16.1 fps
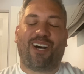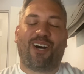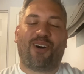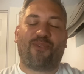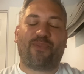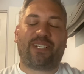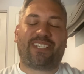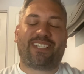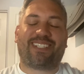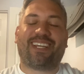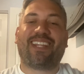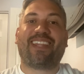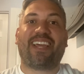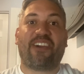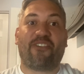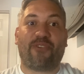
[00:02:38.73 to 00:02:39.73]
which is
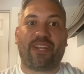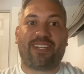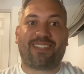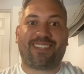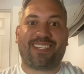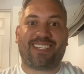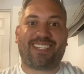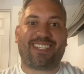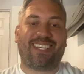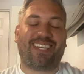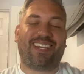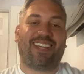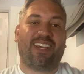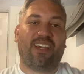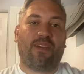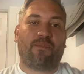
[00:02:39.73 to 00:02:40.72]
hilarious to
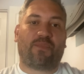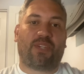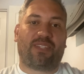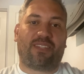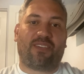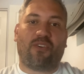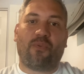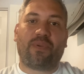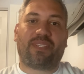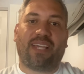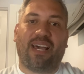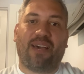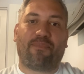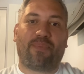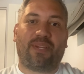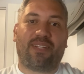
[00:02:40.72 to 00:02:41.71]
see, because it always
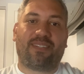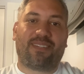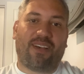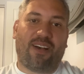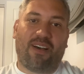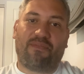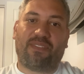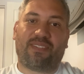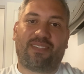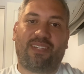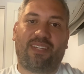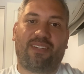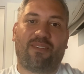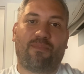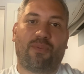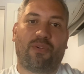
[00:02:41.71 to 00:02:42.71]
happens, obviously,
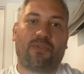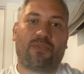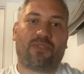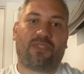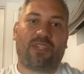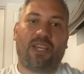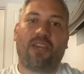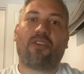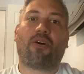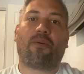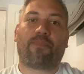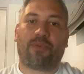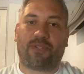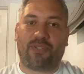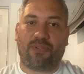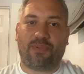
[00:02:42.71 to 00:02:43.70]
in the most
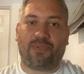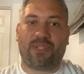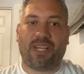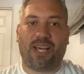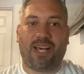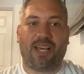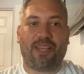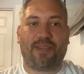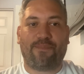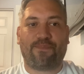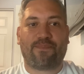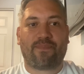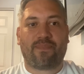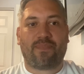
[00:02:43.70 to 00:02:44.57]
inopportune time.